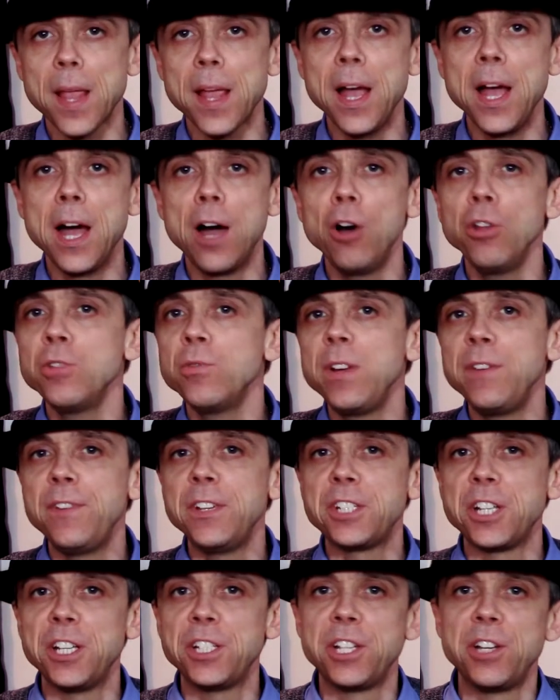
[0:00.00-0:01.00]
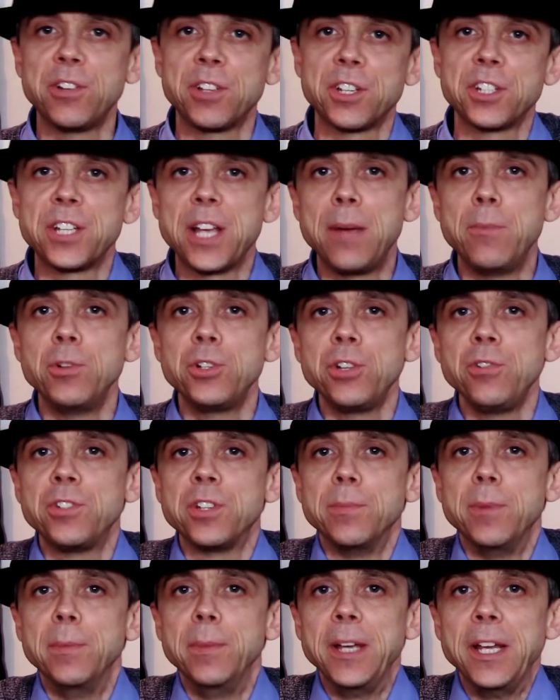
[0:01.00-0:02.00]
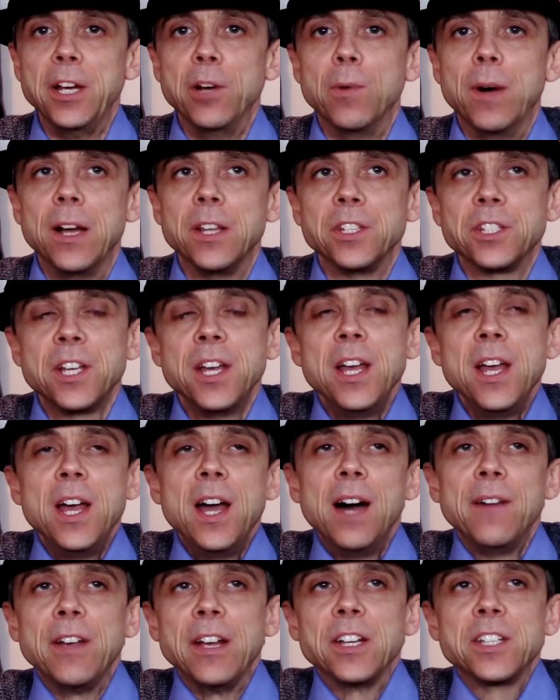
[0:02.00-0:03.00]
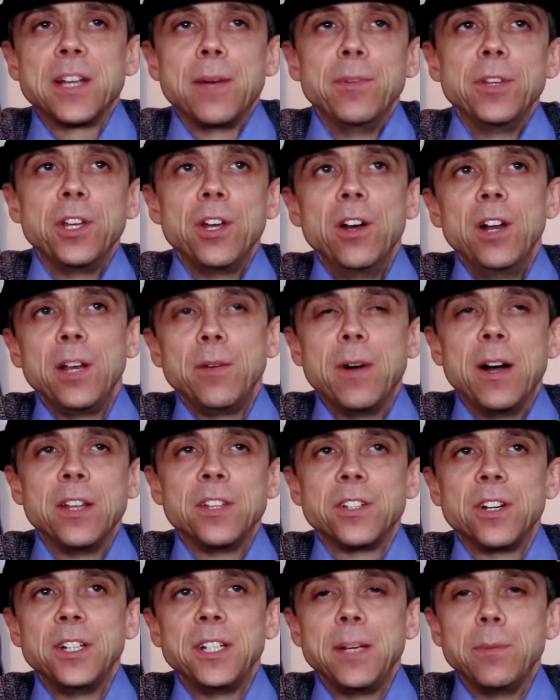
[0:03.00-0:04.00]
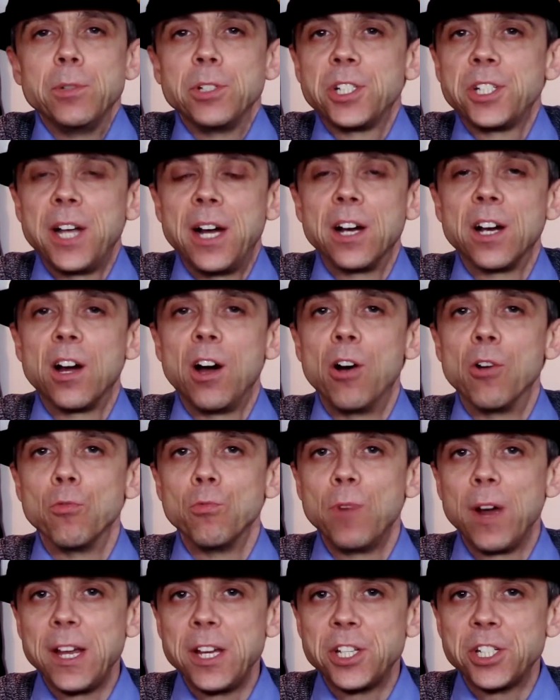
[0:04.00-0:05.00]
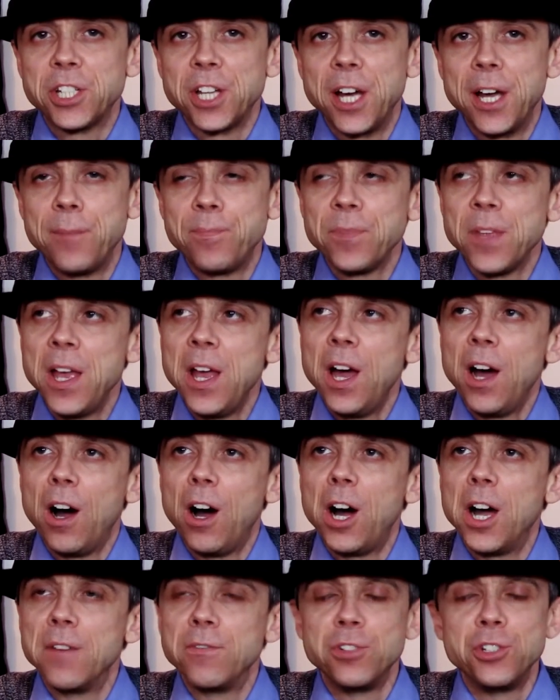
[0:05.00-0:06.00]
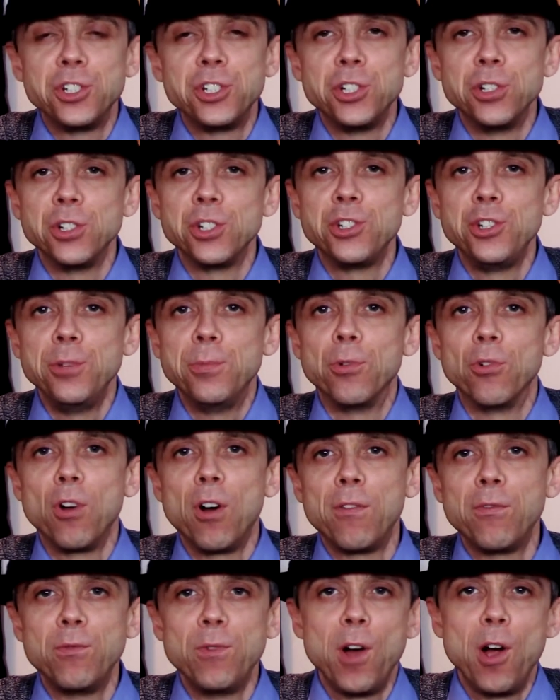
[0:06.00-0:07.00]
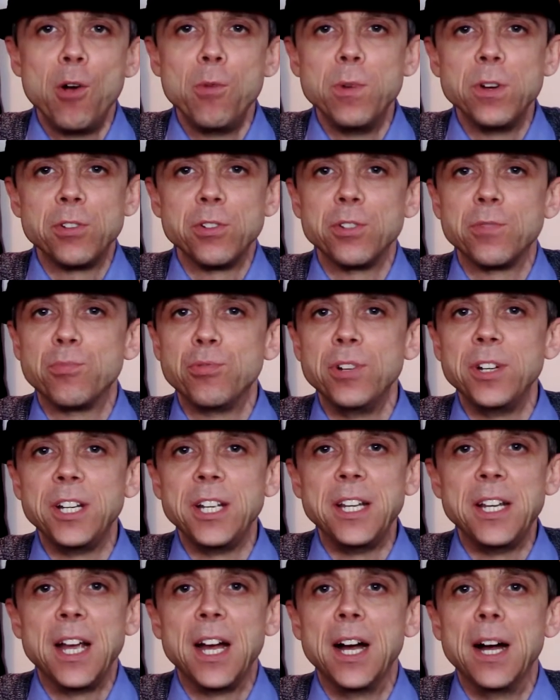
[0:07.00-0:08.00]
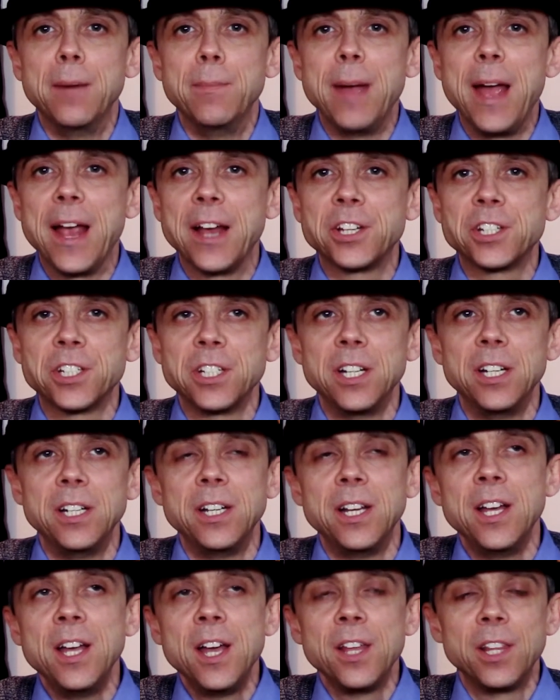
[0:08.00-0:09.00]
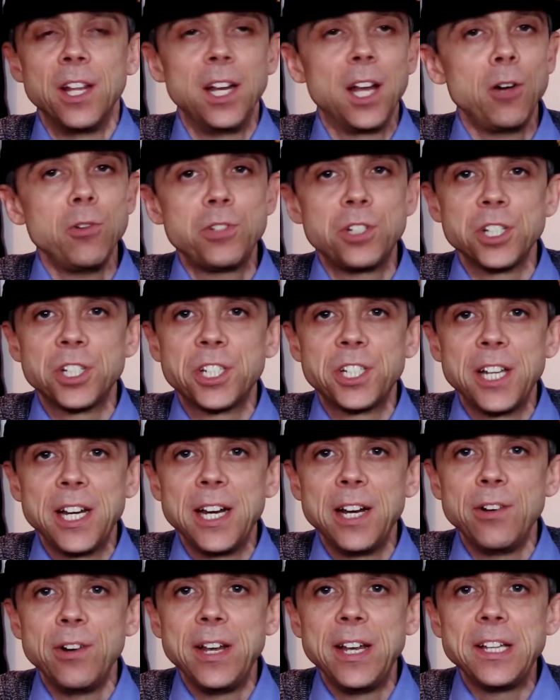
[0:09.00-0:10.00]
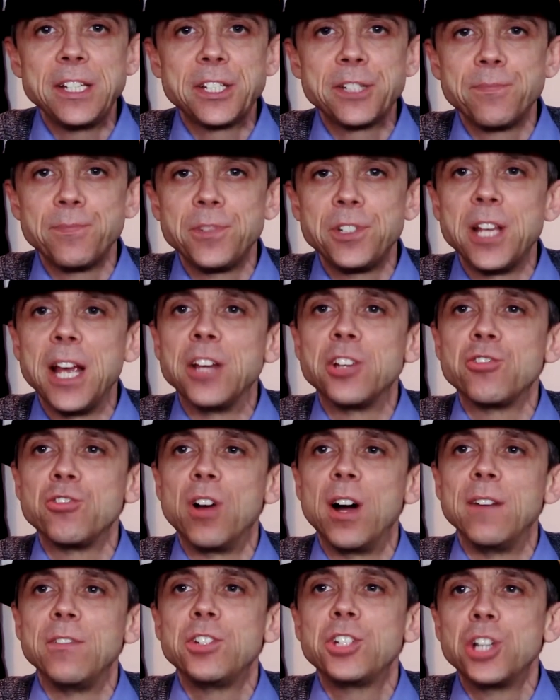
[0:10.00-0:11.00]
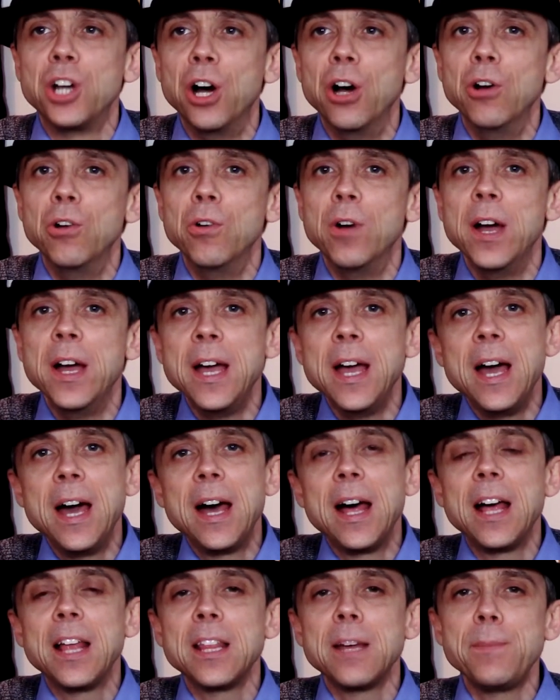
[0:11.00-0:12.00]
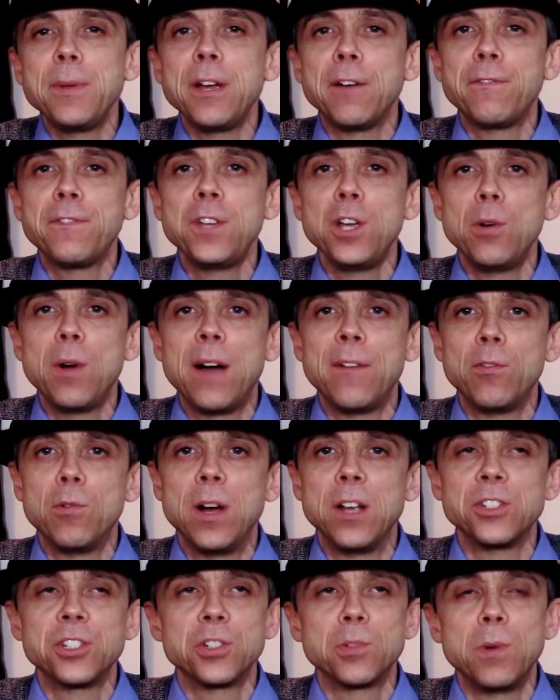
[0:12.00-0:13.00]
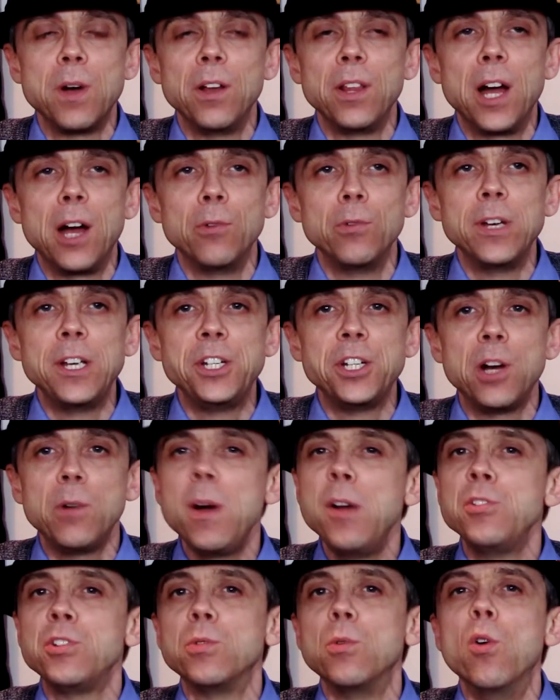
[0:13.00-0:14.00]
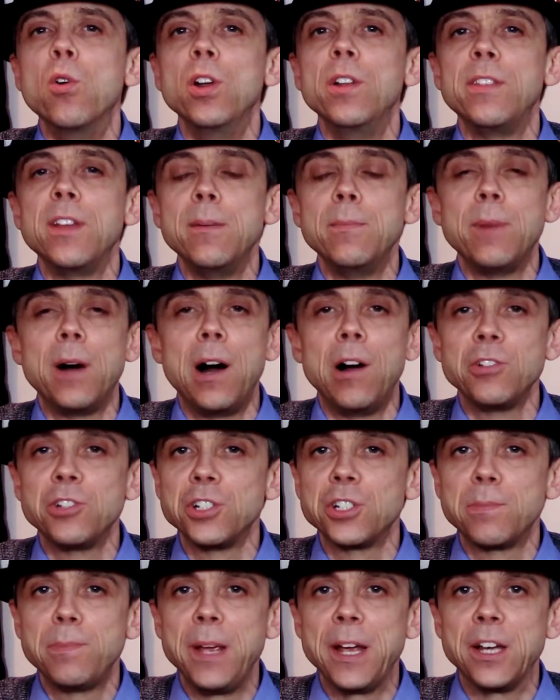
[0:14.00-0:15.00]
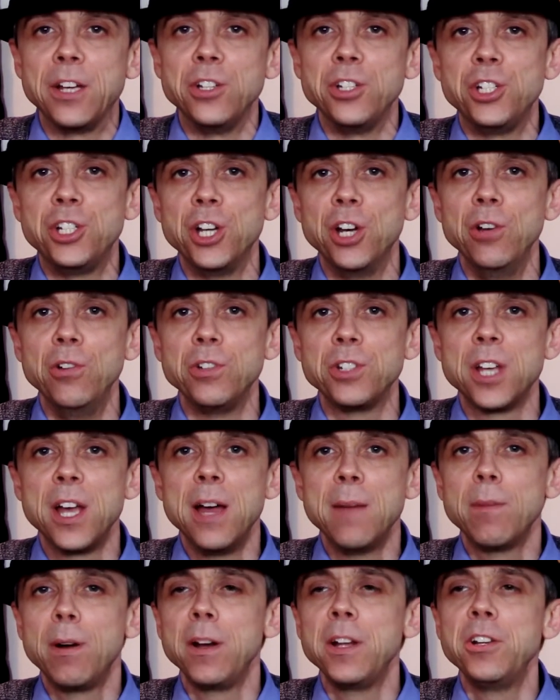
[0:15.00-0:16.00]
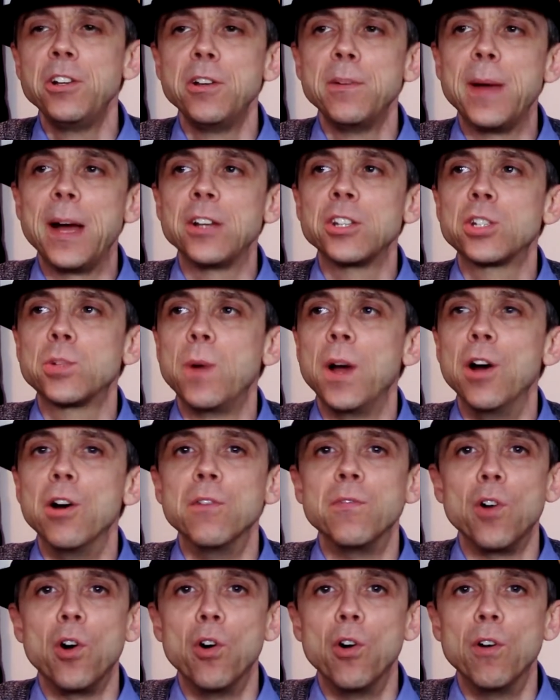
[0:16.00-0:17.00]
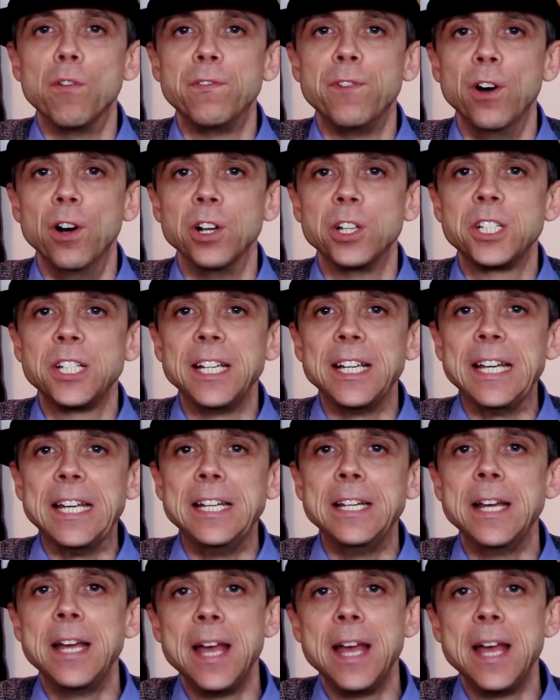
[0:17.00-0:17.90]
On the Revisited series, as I said, we'll do some Amiga ones. I think some of the early ones I did was Stunt Car Racer, Ivan Stewart's Super Off-Road, which was pretty excellent. The Lotus series, Test Drive 2. There'll be a few other ones as well that I'll redo. I won't do all of them, but I'll just pick and choose. Probably do about 12 or 13.